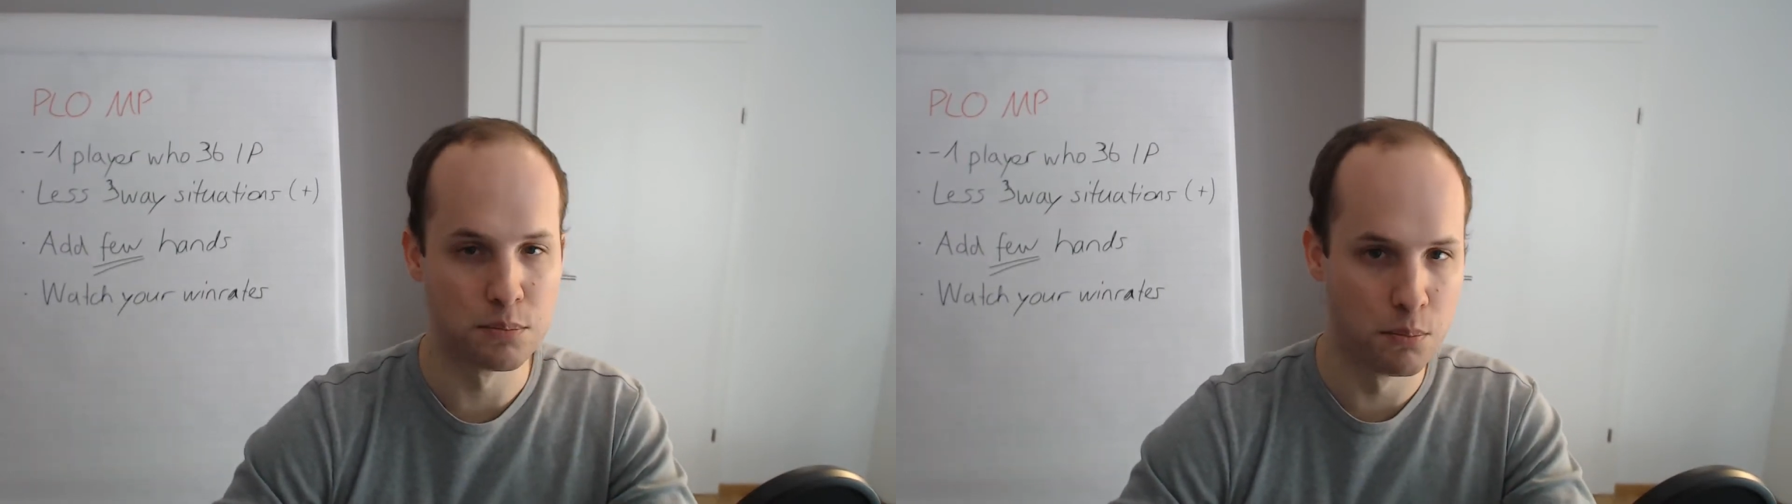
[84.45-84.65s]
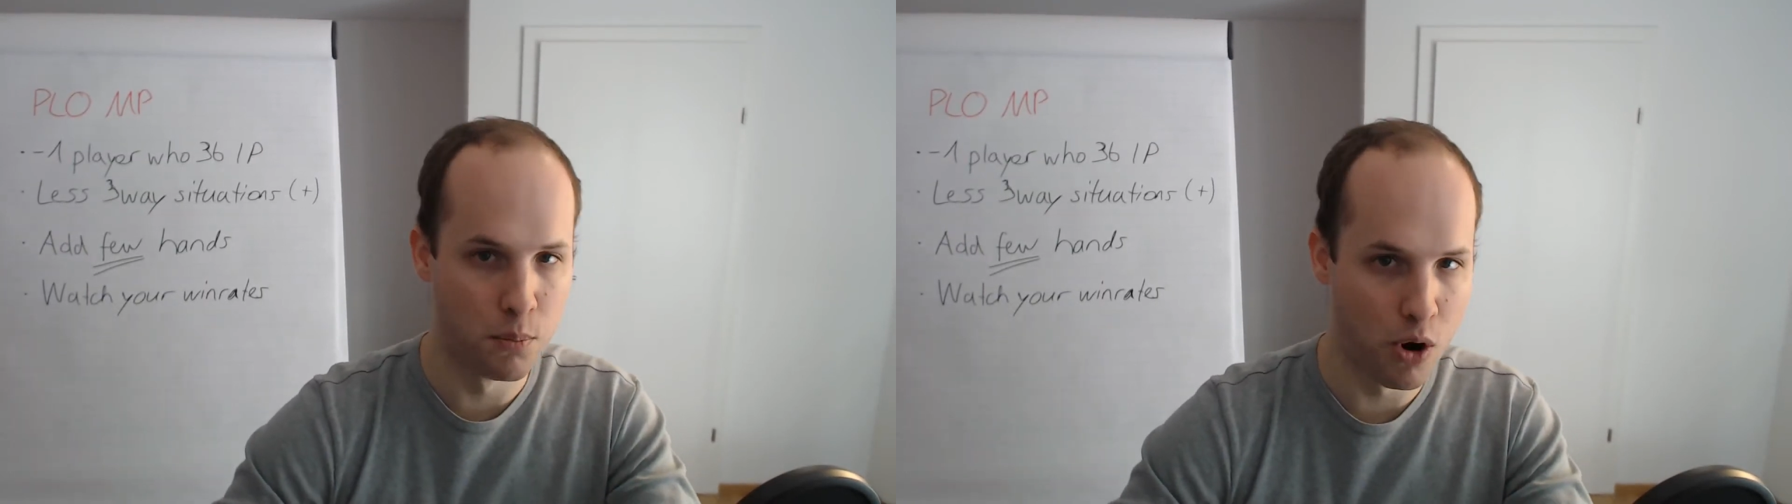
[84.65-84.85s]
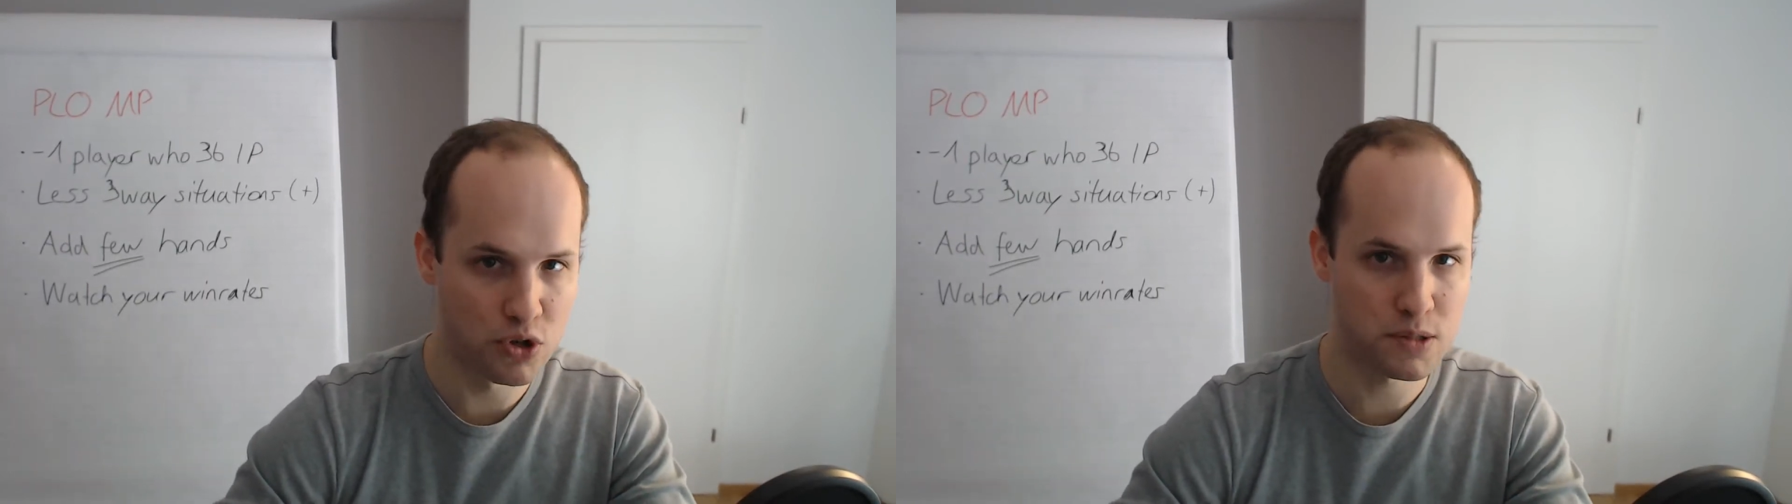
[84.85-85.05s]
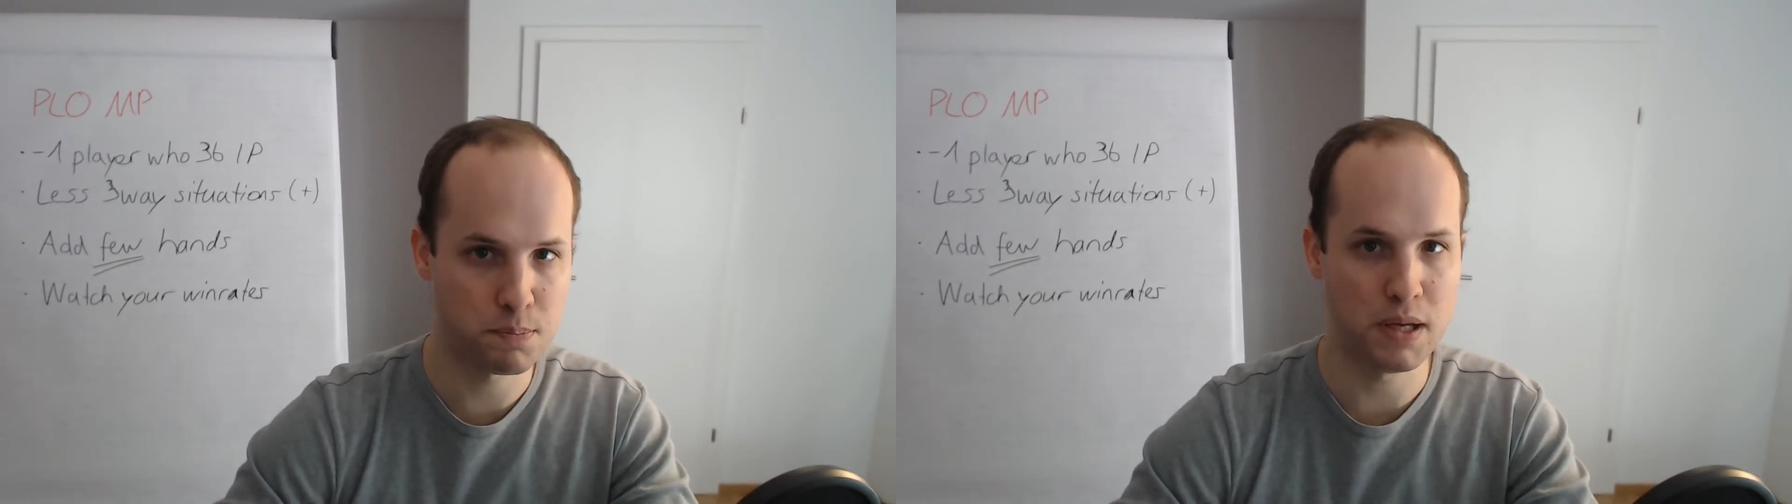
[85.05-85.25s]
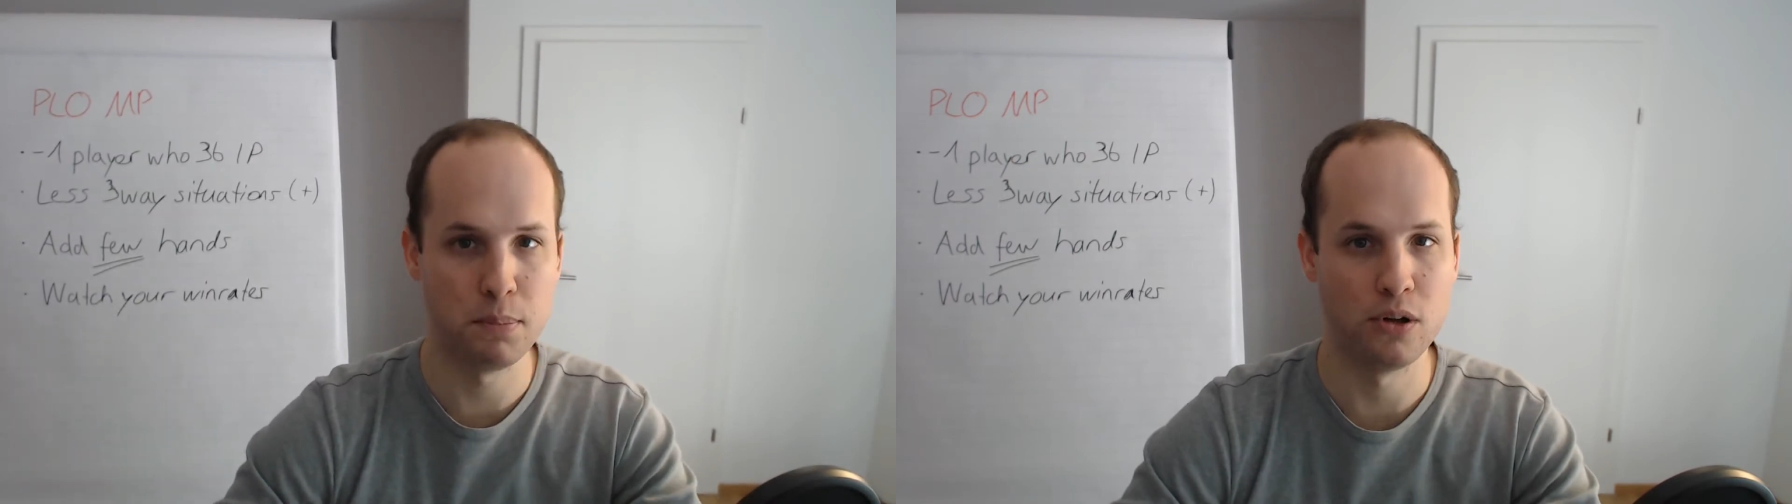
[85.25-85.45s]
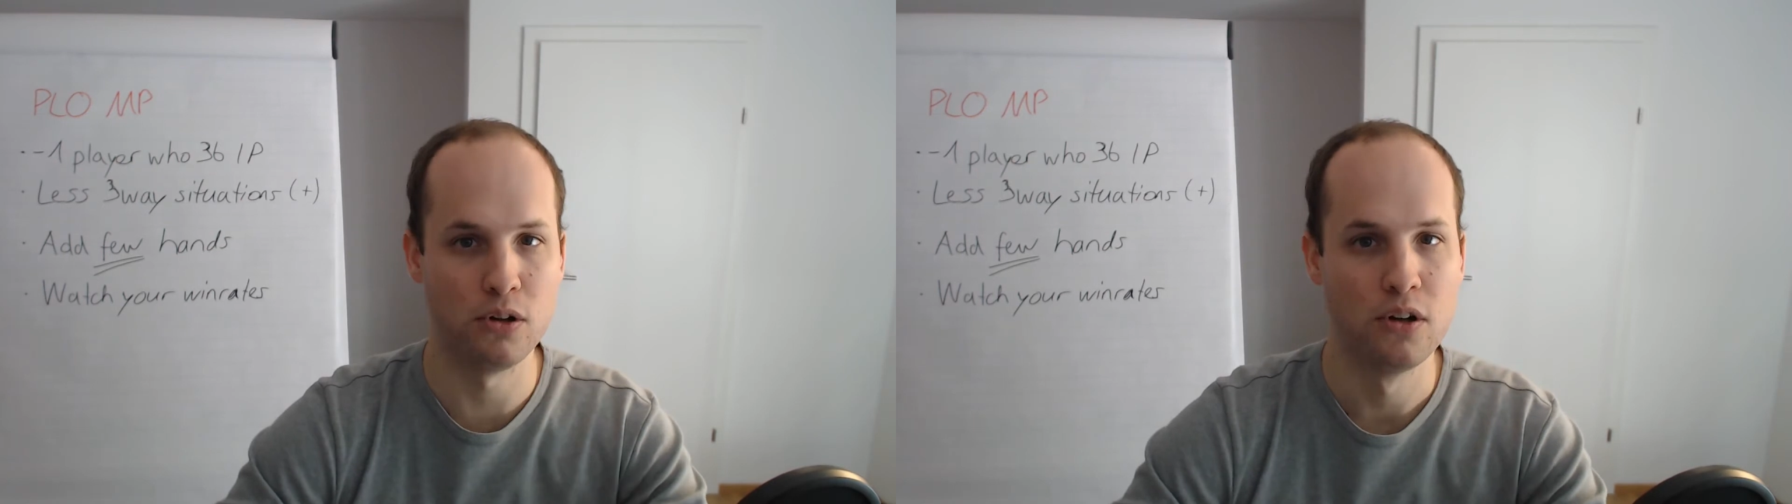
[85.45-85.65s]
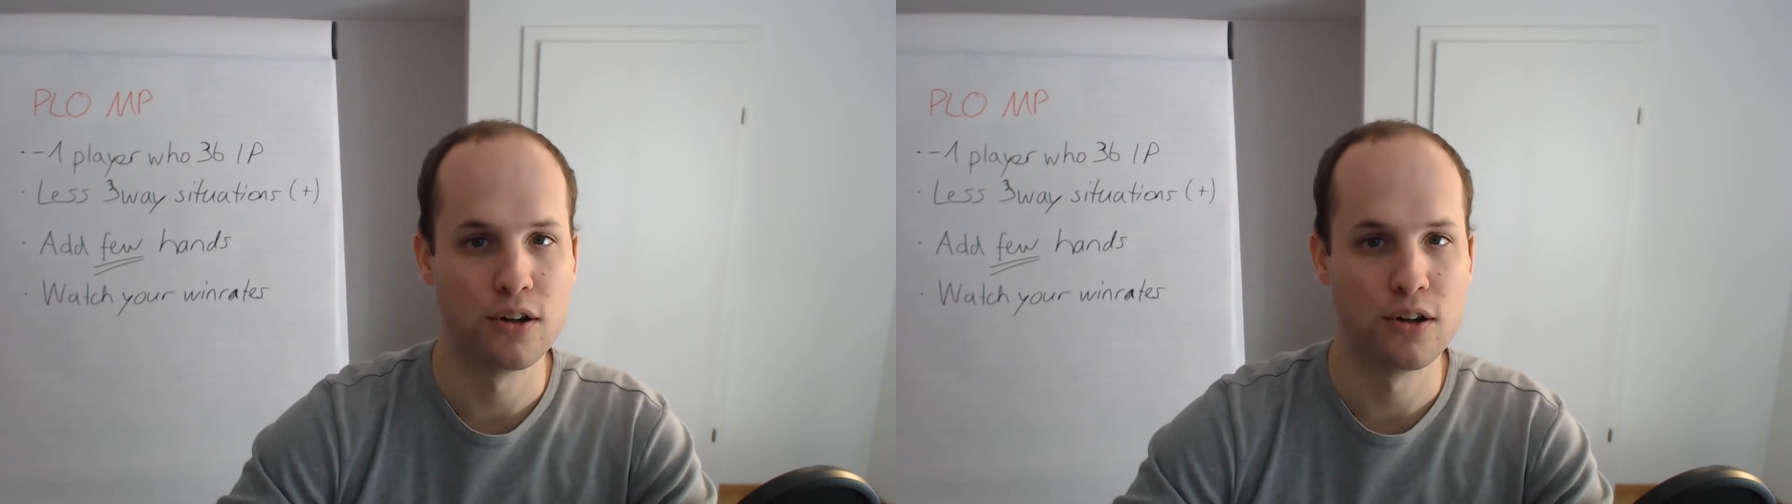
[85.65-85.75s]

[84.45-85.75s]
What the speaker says: most people